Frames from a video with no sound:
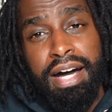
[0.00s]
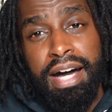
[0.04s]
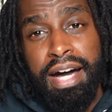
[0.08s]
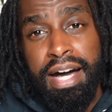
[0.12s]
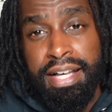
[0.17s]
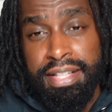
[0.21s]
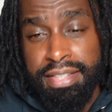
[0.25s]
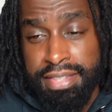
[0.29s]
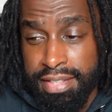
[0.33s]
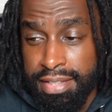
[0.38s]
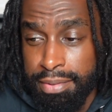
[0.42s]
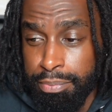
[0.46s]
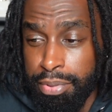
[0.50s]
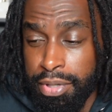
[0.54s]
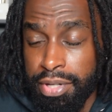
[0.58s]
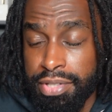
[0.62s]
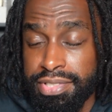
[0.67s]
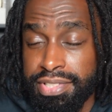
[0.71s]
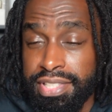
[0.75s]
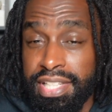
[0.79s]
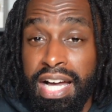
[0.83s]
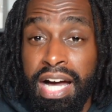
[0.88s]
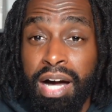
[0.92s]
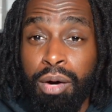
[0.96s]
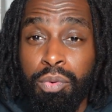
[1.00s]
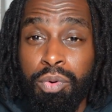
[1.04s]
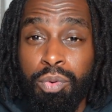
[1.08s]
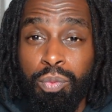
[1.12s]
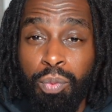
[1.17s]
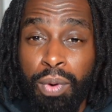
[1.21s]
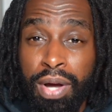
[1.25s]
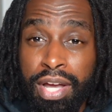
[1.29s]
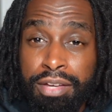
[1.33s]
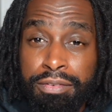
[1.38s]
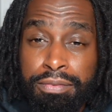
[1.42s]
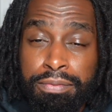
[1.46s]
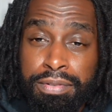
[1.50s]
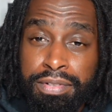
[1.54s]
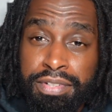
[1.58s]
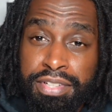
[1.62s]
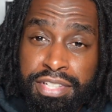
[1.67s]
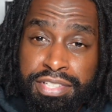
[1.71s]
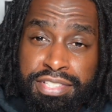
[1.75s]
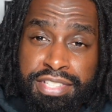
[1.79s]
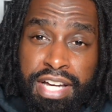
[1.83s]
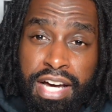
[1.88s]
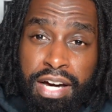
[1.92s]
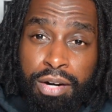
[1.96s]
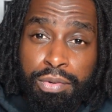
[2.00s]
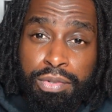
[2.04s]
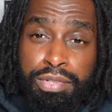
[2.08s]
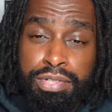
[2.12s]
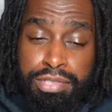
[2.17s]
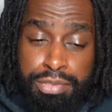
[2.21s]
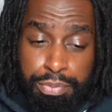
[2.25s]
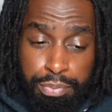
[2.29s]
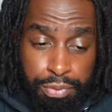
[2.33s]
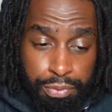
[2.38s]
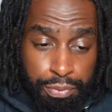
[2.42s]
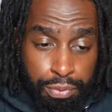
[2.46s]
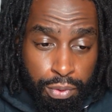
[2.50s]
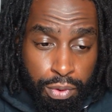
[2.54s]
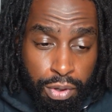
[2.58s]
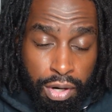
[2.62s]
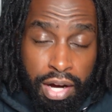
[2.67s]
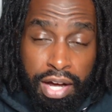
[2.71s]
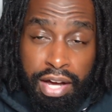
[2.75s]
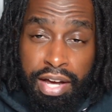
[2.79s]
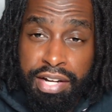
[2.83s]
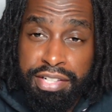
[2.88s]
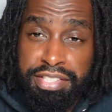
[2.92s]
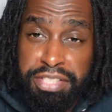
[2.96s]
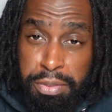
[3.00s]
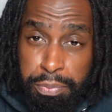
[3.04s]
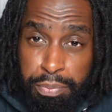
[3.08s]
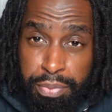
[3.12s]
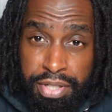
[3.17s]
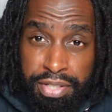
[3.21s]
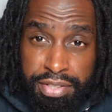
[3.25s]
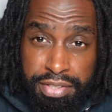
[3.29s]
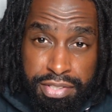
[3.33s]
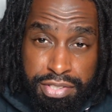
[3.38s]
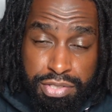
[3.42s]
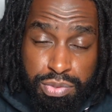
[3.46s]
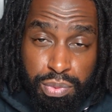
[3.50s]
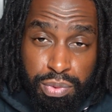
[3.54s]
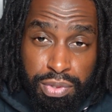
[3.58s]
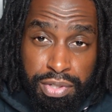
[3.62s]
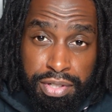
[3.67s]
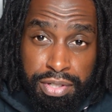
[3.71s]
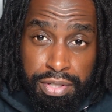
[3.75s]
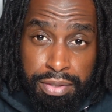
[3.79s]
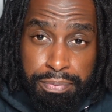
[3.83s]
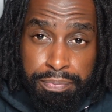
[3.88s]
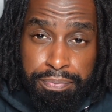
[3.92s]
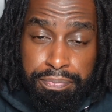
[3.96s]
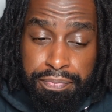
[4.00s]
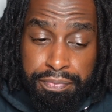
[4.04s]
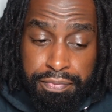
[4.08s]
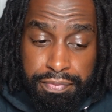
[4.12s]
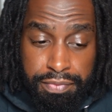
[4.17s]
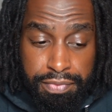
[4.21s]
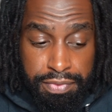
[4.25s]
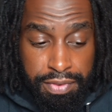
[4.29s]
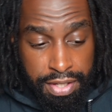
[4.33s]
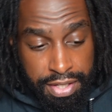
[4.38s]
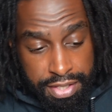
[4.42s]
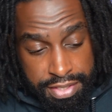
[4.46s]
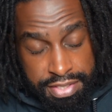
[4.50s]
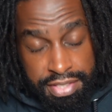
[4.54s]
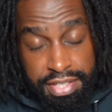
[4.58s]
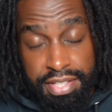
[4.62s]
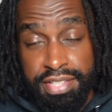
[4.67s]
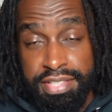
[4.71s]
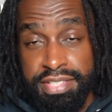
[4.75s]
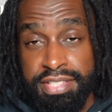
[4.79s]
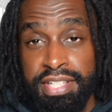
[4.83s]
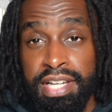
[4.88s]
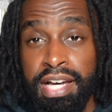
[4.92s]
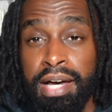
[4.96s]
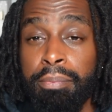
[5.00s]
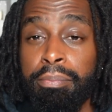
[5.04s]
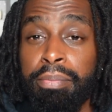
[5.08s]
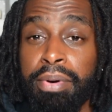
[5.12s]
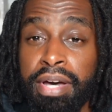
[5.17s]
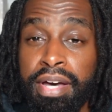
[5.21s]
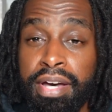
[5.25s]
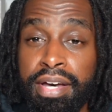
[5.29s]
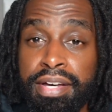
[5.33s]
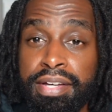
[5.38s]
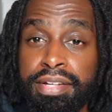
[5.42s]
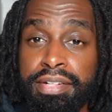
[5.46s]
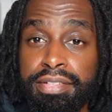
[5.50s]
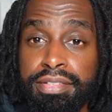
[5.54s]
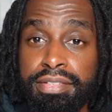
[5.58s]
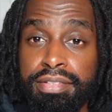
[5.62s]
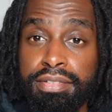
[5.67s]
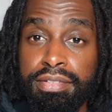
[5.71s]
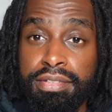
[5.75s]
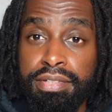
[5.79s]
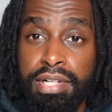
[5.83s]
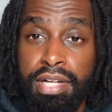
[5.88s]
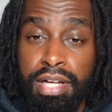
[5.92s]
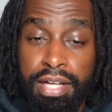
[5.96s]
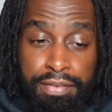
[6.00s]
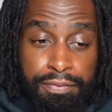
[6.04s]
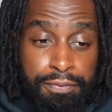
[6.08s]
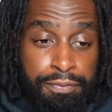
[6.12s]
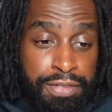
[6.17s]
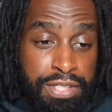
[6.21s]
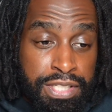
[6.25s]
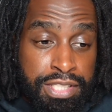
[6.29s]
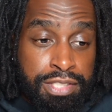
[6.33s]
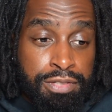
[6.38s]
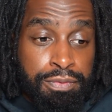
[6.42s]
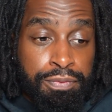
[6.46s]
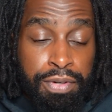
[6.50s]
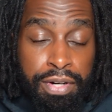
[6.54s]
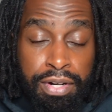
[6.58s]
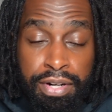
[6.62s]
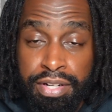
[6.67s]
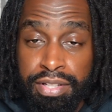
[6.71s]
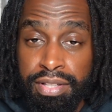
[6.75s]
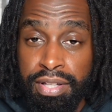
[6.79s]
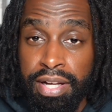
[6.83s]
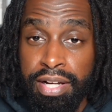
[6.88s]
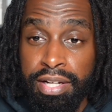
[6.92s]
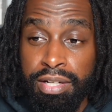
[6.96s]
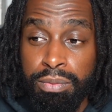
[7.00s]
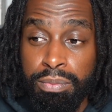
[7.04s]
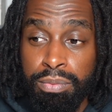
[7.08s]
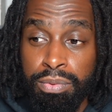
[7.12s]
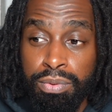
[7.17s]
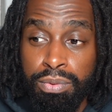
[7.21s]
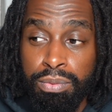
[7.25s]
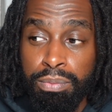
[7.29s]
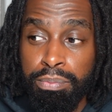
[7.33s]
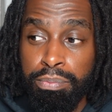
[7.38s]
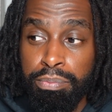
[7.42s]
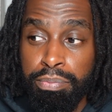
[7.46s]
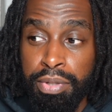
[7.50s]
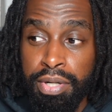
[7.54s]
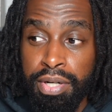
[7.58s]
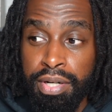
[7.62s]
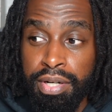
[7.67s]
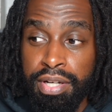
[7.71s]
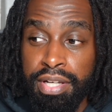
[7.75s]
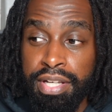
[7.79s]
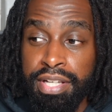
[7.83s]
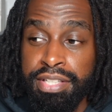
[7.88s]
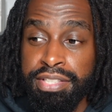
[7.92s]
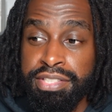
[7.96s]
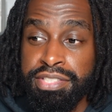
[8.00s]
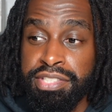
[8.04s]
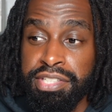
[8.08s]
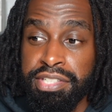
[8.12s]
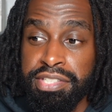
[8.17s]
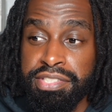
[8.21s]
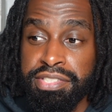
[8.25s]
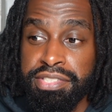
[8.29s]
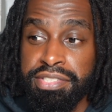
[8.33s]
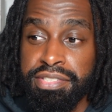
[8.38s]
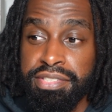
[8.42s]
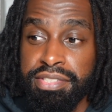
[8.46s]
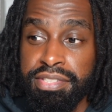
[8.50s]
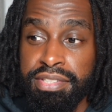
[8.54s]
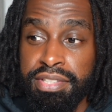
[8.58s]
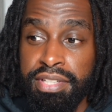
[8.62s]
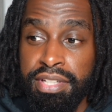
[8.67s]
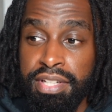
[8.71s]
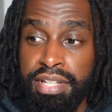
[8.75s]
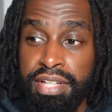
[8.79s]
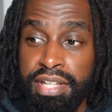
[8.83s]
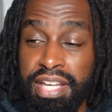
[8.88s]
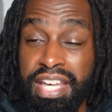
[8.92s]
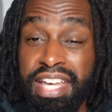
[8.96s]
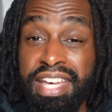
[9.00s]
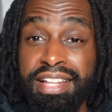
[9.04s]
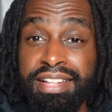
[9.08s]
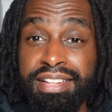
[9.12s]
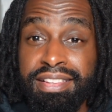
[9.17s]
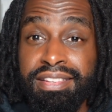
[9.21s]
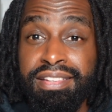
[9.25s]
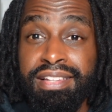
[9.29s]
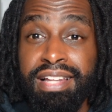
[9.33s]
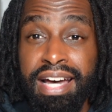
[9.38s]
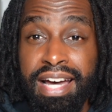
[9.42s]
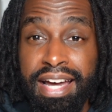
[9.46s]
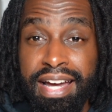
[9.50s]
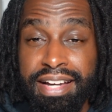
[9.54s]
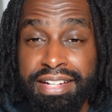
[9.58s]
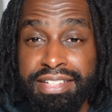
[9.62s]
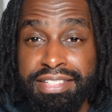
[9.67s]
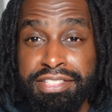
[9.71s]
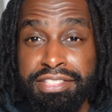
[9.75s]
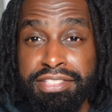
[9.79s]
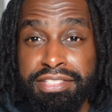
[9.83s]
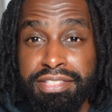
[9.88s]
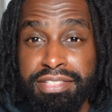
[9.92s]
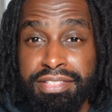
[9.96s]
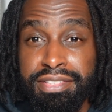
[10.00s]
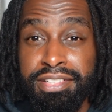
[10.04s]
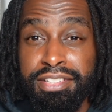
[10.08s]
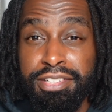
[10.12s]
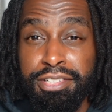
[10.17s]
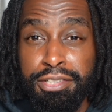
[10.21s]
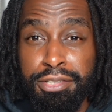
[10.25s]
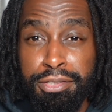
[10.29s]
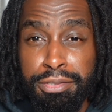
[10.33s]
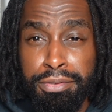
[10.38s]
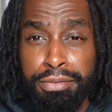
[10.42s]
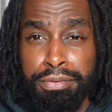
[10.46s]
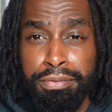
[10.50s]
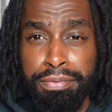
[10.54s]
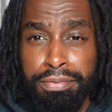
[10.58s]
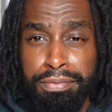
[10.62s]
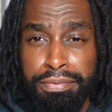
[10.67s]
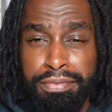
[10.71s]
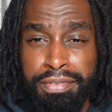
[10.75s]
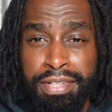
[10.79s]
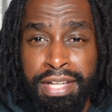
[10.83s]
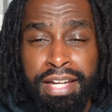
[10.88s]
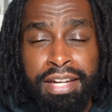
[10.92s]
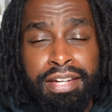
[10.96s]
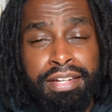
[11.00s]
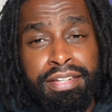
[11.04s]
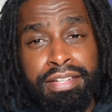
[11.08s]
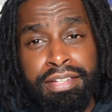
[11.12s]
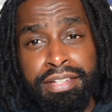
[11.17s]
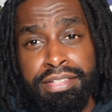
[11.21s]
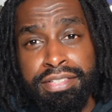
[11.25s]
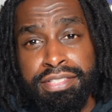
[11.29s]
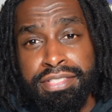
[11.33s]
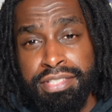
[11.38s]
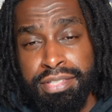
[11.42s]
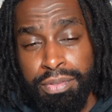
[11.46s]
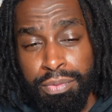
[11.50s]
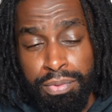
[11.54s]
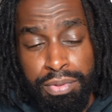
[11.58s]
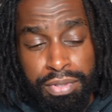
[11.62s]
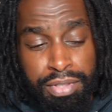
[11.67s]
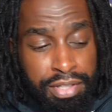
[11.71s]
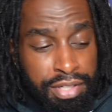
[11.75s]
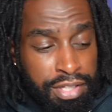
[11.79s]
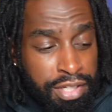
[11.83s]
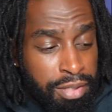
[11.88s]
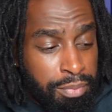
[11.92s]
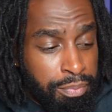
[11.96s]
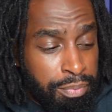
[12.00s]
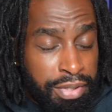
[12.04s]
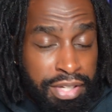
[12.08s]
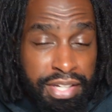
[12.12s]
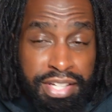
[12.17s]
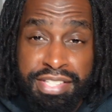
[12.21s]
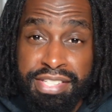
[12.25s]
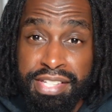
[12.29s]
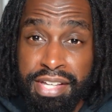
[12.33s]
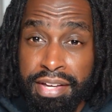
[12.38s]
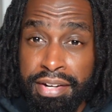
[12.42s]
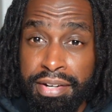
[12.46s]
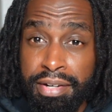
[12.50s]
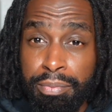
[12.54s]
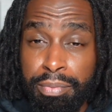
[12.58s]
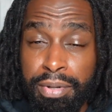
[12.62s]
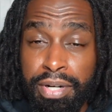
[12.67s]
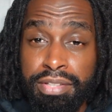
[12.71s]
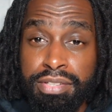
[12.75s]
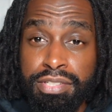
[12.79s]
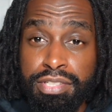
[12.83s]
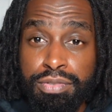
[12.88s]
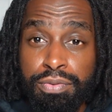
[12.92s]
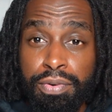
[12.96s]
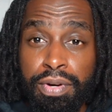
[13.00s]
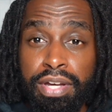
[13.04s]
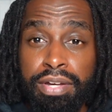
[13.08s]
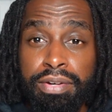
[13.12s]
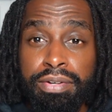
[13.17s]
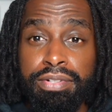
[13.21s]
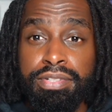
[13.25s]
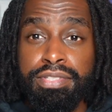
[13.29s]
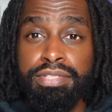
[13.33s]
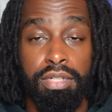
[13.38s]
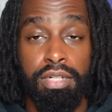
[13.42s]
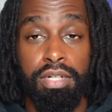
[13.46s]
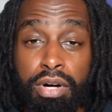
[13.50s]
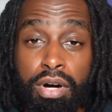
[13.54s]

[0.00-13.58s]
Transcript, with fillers: I think personally, I will wait for discounters before I actually pick this one up. Like I said, it's not bad. It's very likable, but it lacks the oomph that it needs to really get me excited about this fragrance.